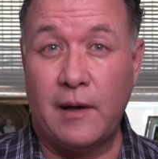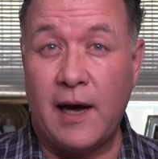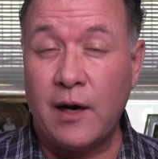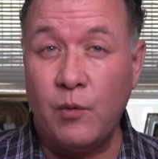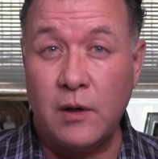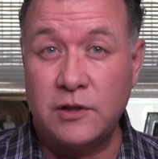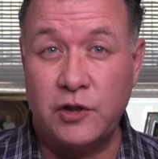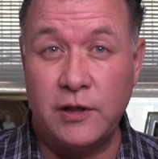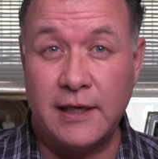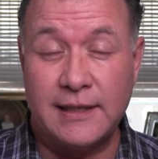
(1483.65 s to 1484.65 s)
I don't want
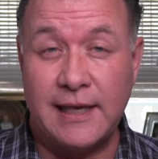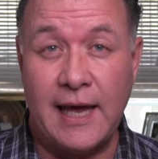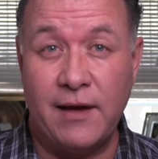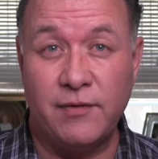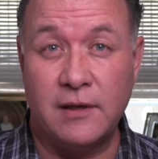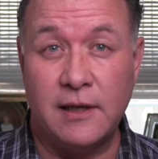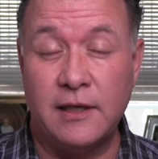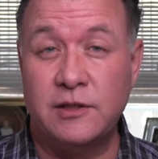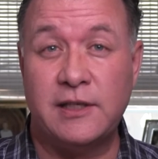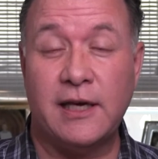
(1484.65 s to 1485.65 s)
you to get to heaven
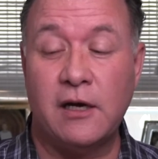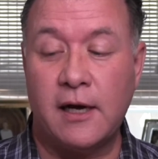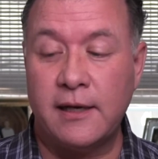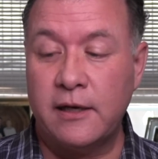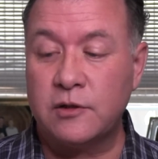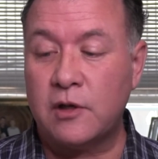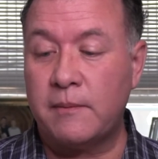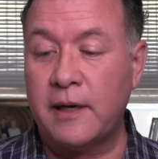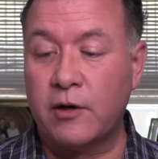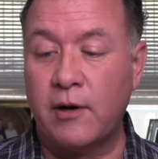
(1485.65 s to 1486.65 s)
and say, God, here's all
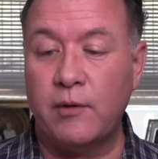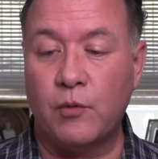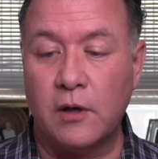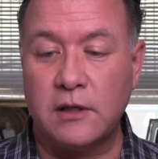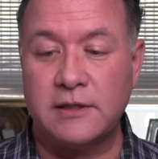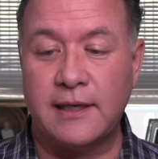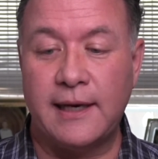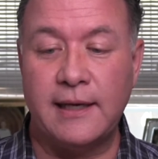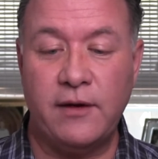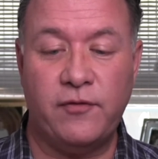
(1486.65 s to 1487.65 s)
my great works that I
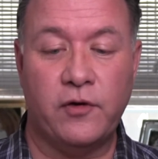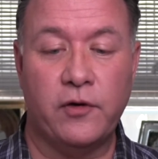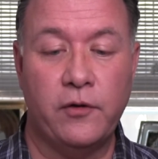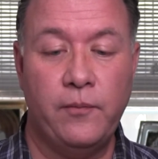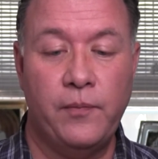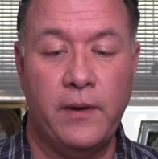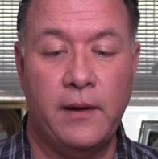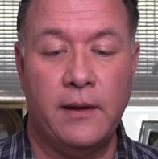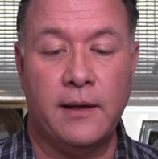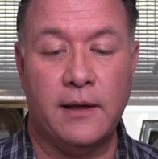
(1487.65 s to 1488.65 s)
did for you.
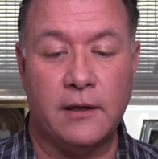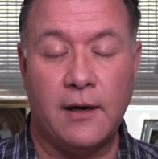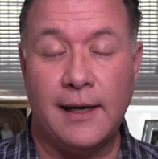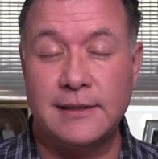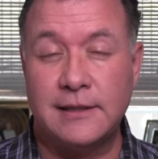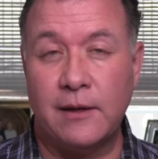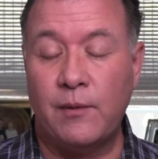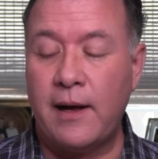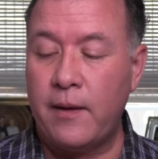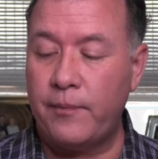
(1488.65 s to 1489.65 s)
And God say,
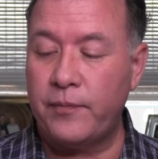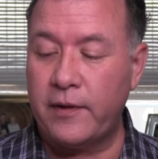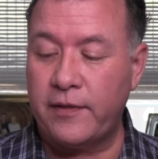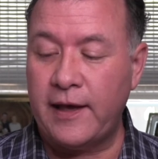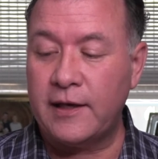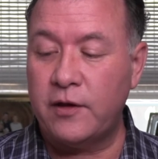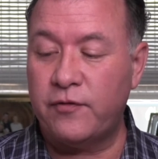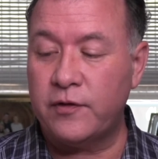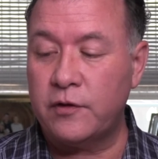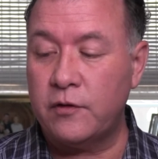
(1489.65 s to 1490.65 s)
Well, thank you
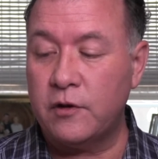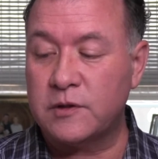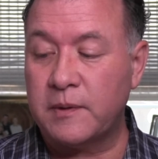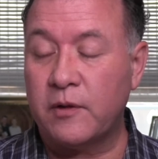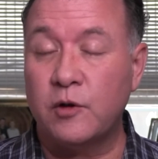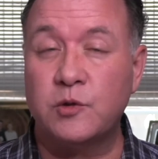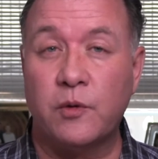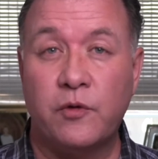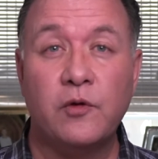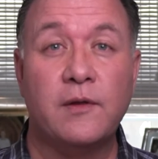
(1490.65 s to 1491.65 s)
for doing those, but those
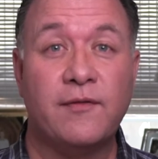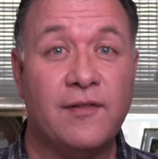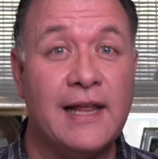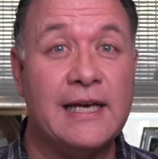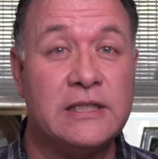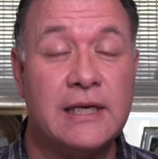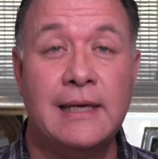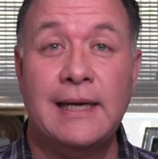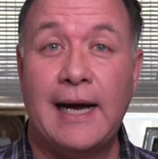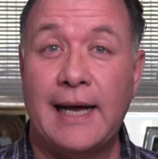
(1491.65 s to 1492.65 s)
are through the flesh.
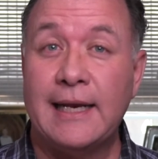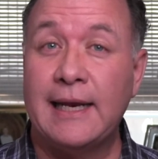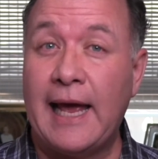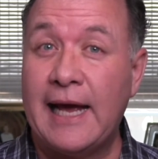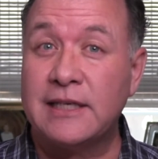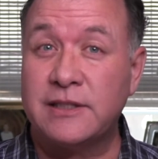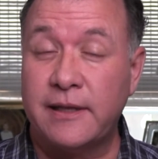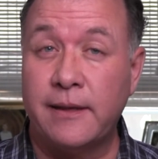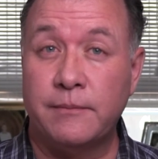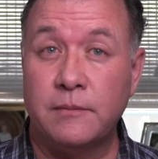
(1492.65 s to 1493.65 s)
I didn't ask
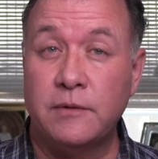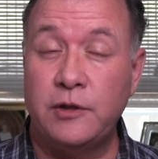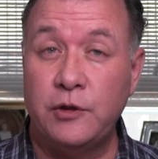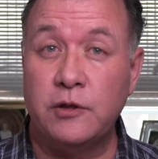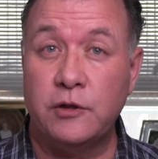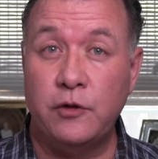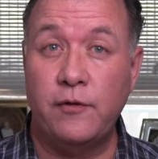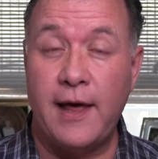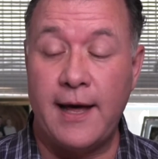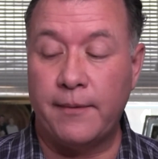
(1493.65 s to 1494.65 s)
them you to do
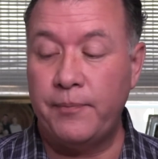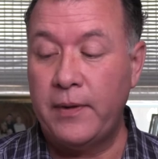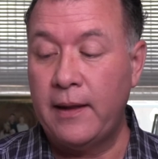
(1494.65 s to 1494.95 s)
that.